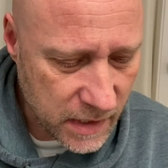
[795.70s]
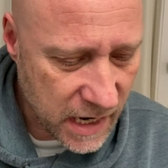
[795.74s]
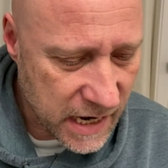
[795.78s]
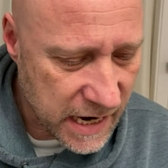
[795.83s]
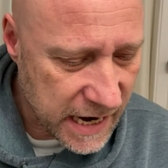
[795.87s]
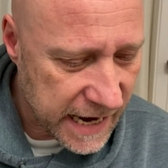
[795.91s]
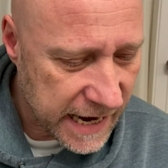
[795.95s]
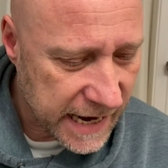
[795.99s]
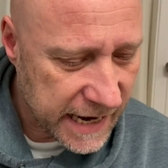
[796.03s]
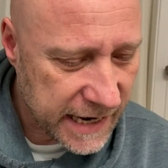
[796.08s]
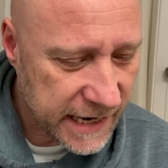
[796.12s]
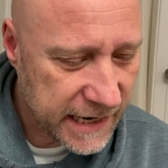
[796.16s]

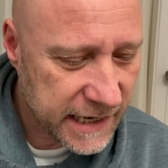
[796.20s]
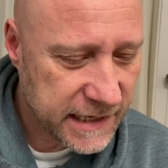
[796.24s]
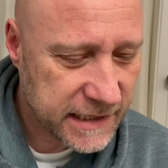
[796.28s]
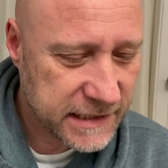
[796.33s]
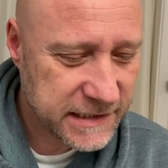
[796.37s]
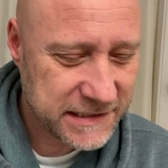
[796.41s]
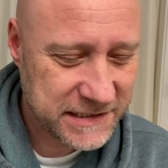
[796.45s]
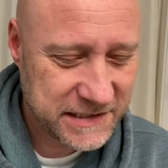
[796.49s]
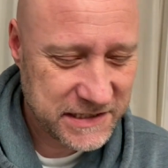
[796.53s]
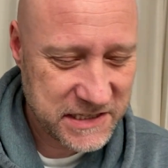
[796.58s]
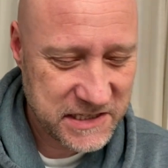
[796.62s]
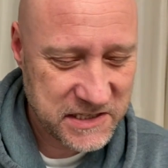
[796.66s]

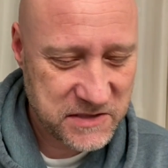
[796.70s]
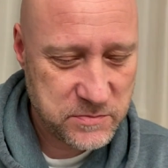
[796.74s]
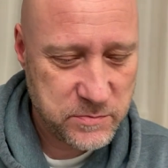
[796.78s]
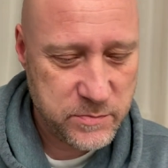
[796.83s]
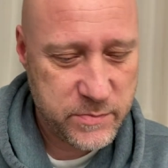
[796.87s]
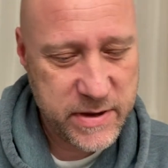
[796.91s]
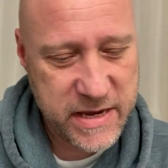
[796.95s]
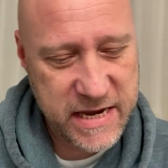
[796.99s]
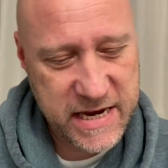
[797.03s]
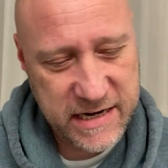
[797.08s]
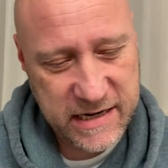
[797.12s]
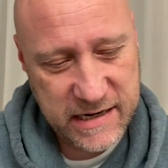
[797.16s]
And this
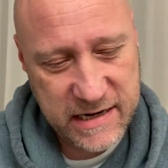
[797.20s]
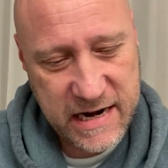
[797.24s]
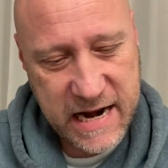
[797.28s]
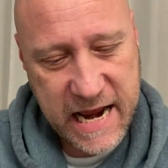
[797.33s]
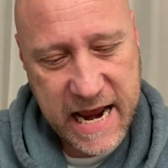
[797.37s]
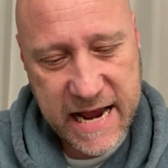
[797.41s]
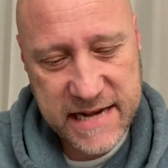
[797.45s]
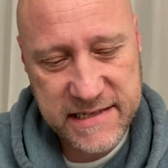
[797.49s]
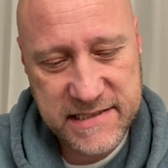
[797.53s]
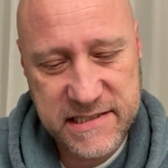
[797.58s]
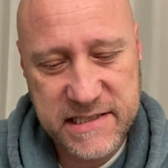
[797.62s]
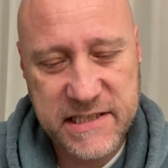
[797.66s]
big
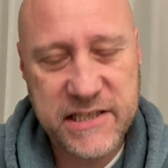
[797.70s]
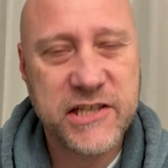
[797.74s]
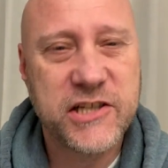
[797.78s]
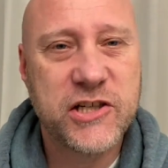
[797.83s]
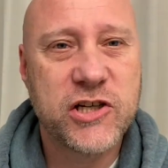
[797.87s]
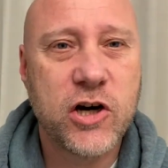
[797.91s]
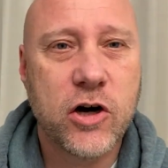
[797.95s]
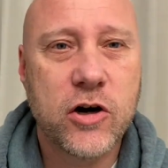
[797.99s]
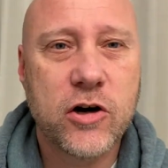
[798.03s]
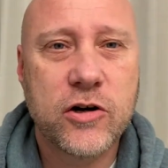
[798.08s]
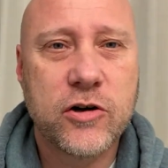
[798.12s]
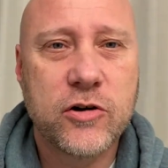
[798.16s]
nasty
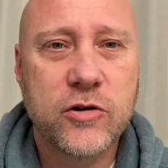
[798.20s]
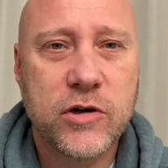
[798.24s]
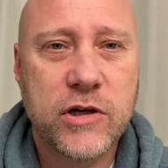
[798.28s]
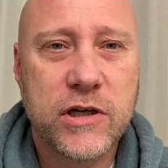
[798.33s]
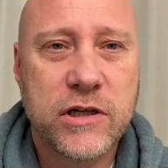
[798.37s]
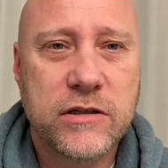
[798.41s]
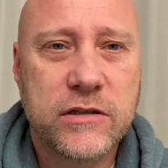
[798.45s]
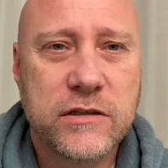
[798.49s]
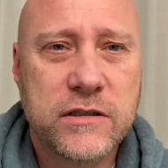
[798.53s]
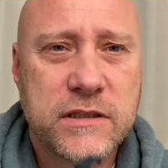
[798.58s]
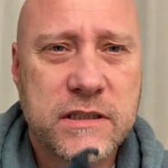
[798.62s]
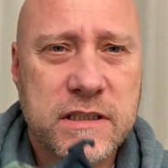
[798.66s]

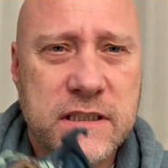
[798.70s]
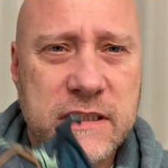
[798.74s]
gargoyle.